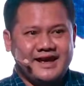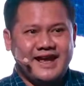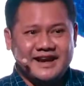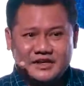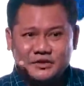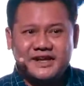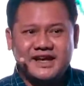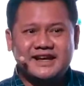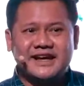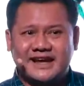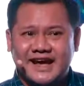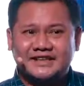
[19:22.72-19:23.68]
and you need
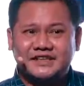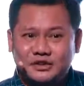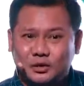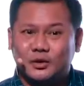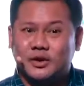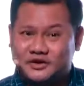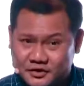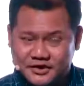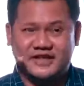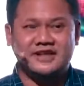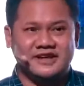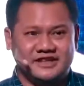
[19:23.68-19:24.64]
another 2 or 3
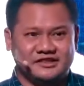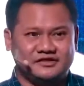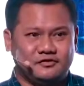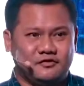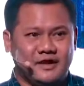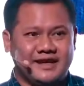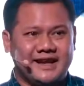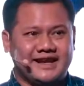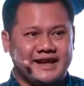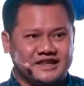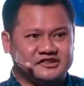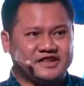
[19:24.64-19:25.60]
years for that
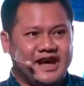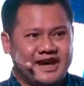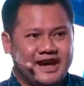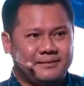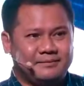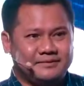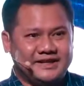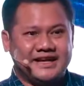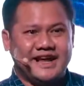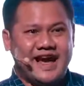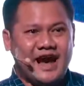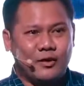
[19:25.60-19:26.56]
like startup that
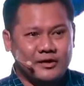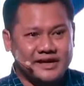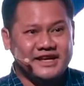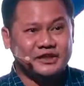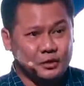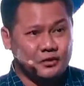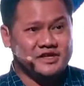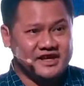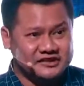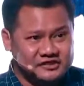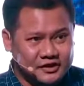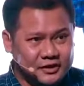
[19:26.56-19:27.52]
are only 2
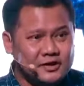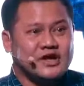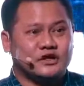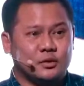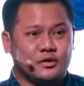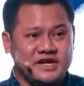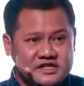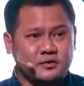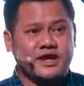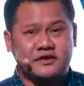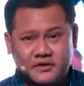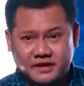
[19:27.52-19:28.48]
years old to reach
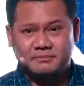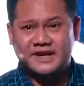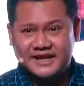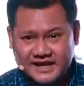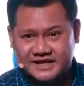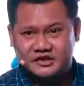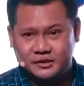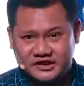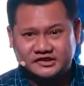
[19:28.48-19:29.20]
$100 million,